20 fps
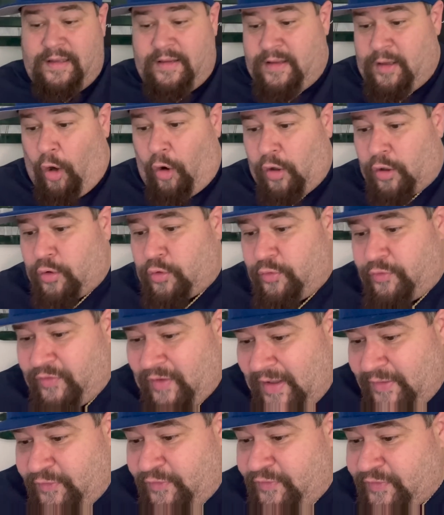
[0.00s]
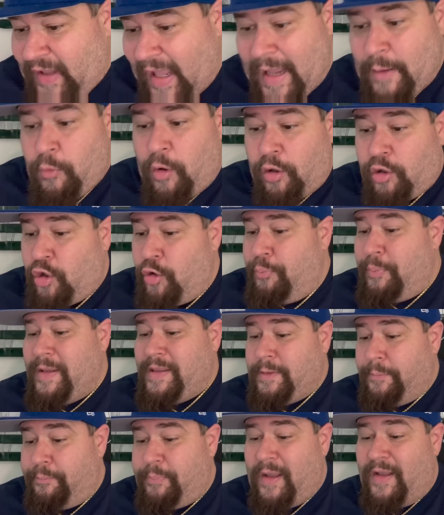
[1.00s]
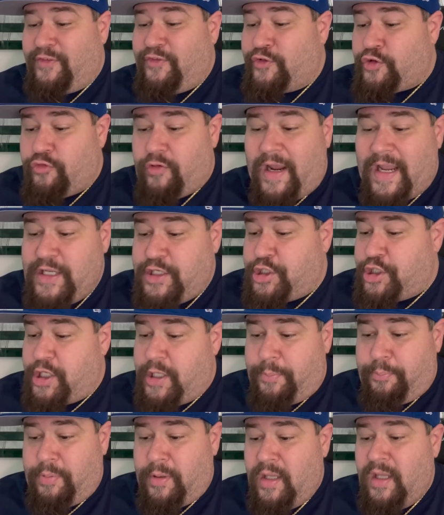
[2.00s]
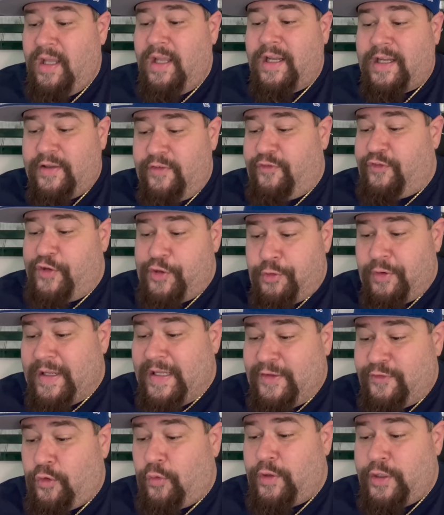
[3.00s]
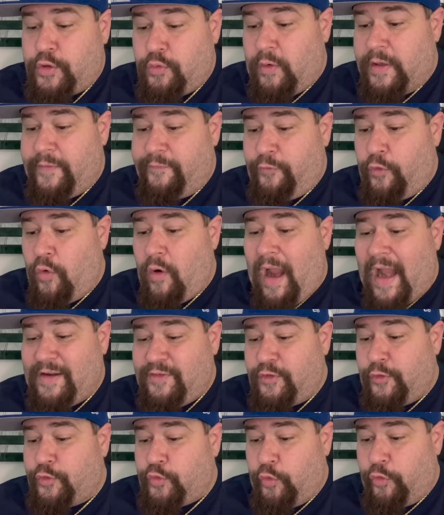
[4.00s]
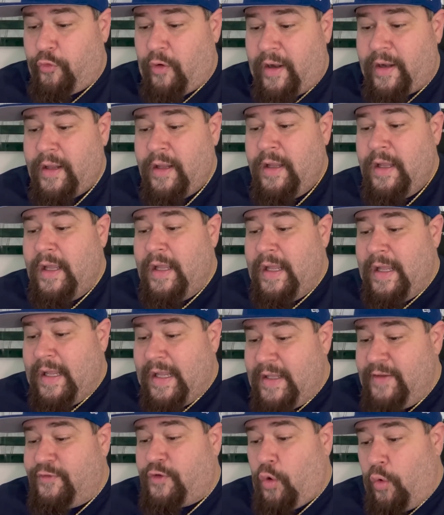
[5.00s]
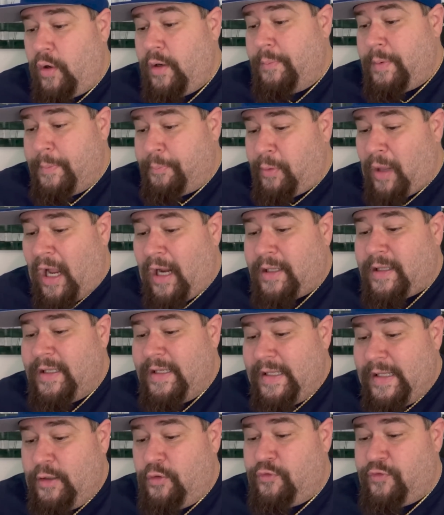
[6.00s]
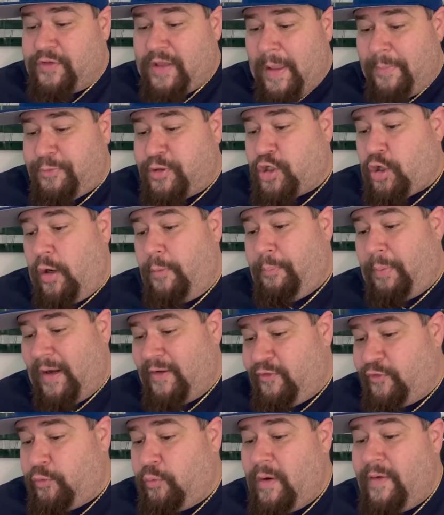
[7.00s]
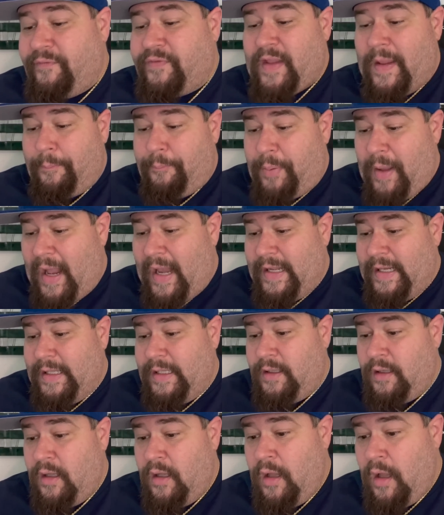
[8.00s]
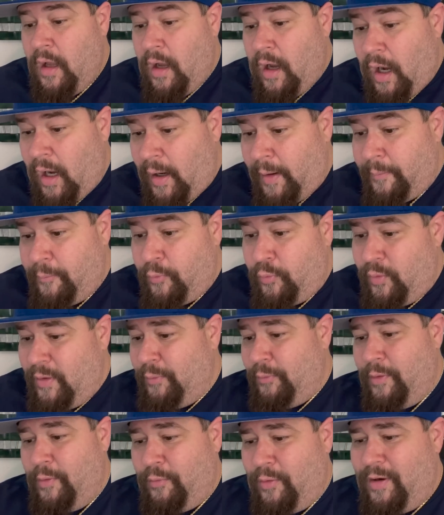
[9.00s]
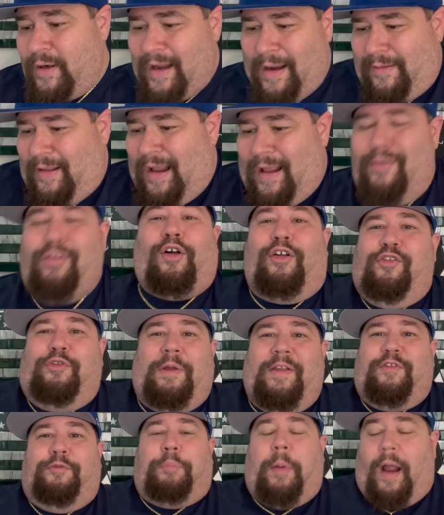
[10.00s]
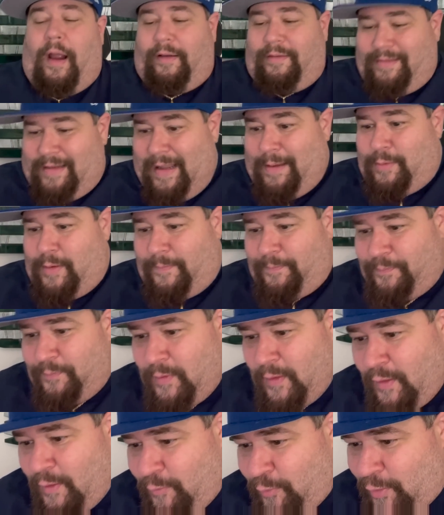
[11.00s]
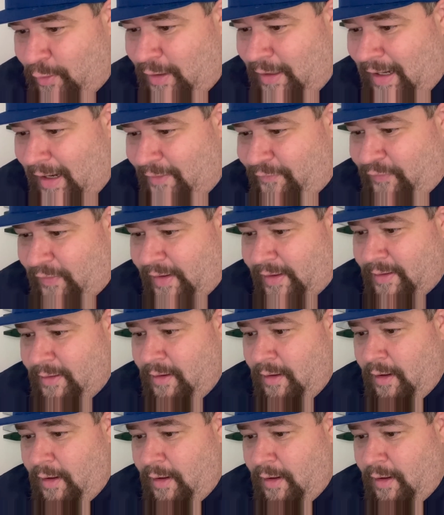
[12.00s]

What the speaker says: article says is Gainwell could be the best trade chip considering he's only 24 and is a dual threat. He's going to be blocked in the Eagles depth chart by Swift and Penny. Where did I lost my spot. Damn it. Where did I say?